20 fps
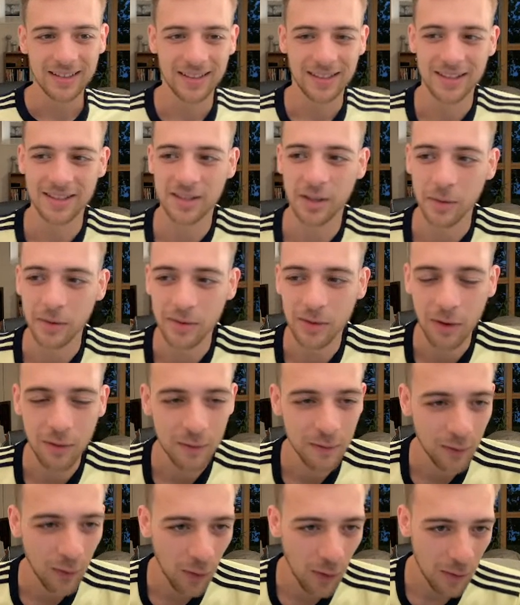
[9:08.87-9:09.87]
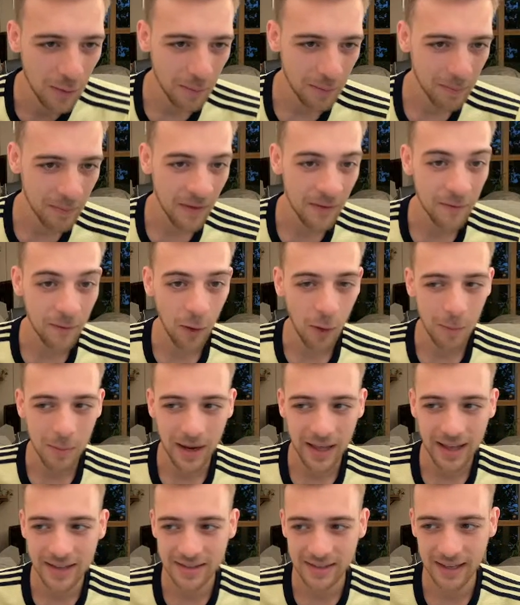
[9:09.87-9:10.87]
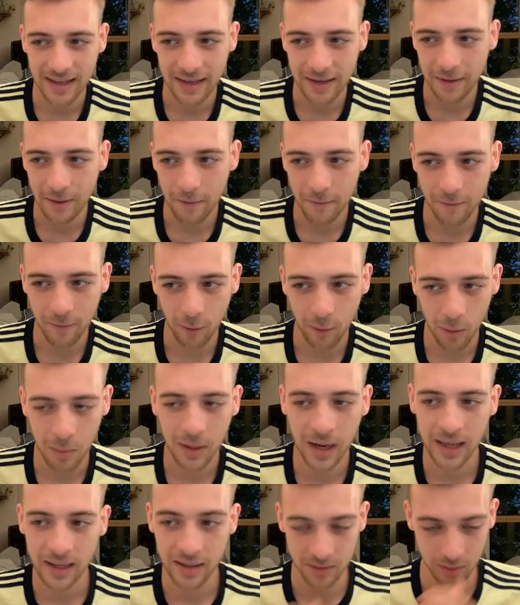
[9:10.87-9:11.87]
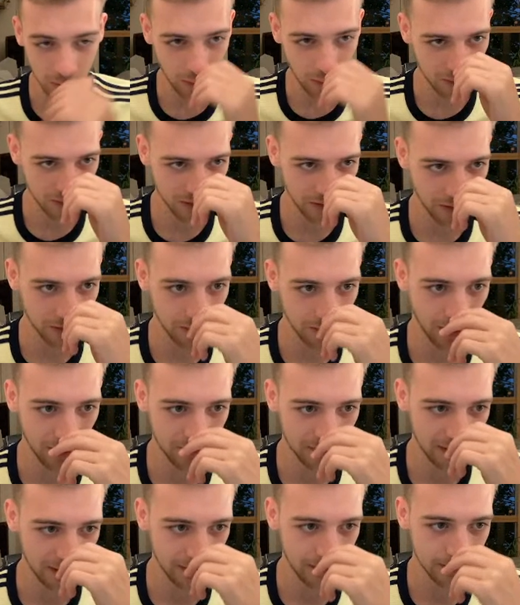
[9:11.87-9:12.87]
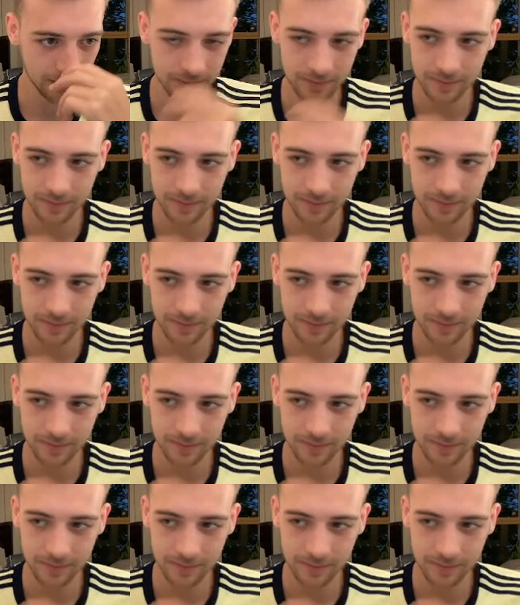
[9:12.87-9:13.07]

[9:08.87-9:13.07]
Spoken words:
So we've got four players in, 4 players auto drafting.